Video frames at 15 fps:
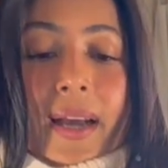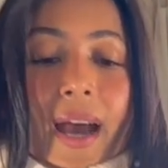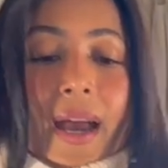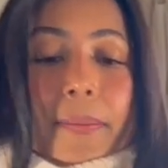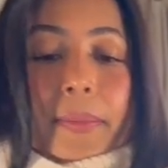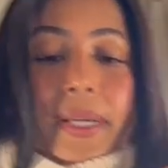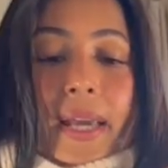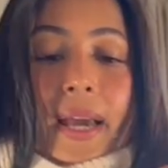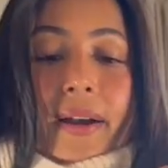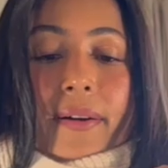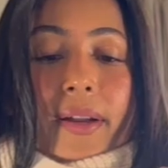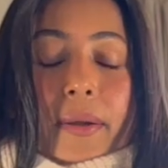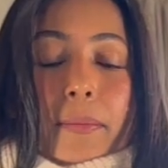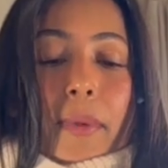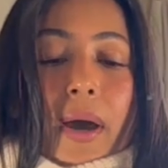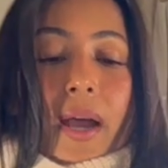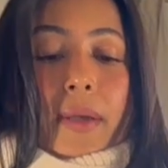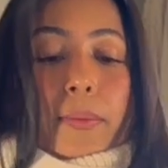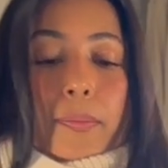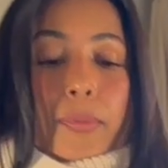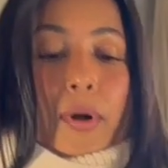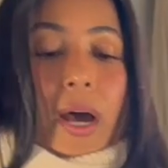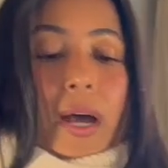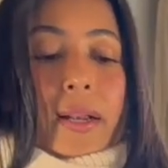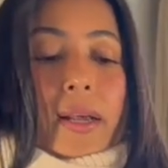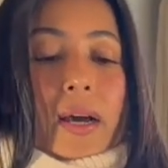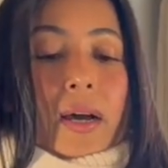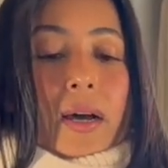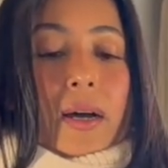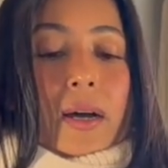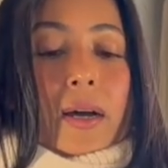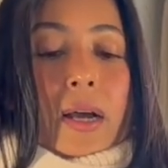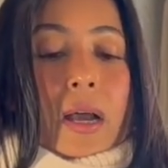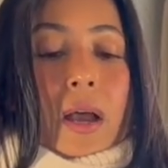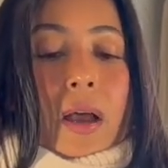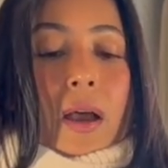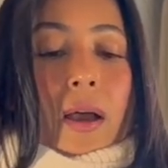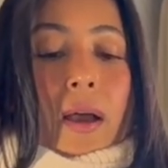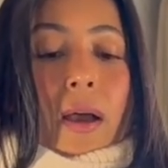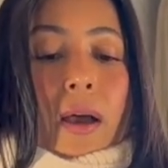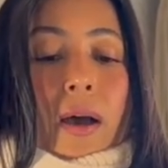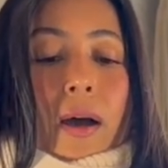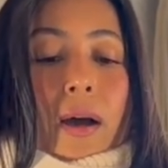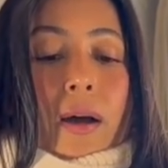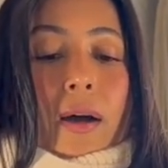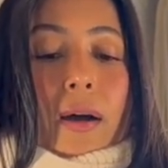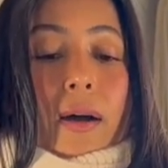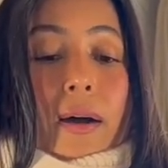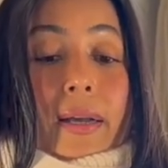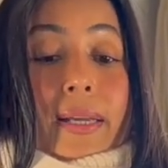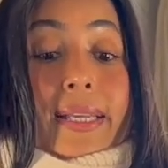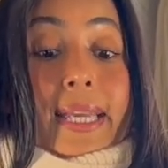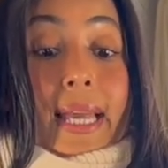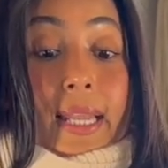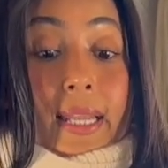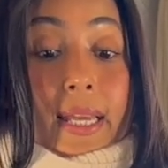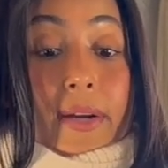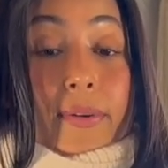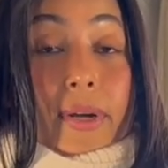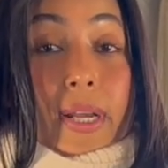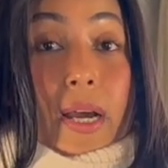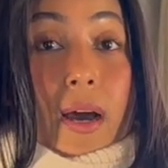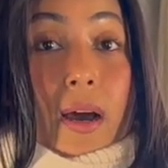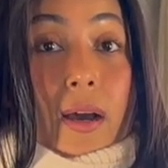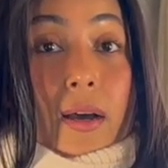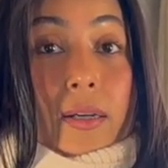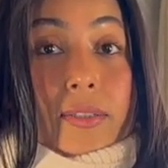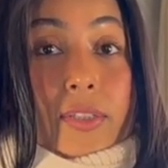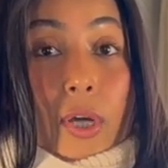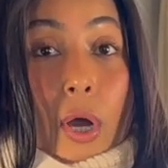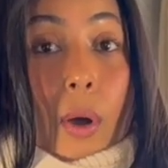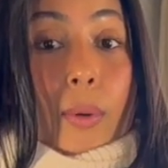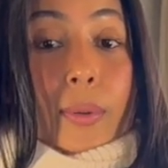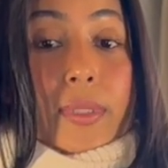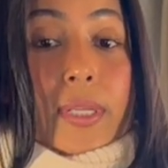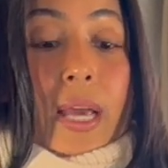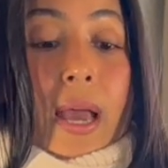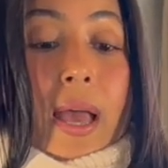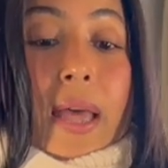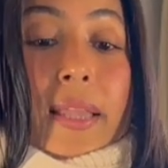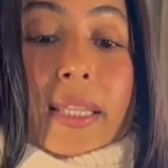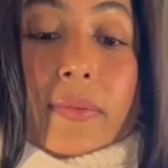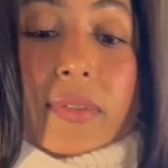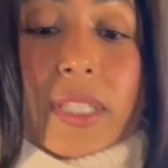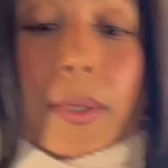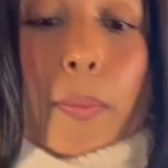I'm carrying my Prada Galleria tote. There was a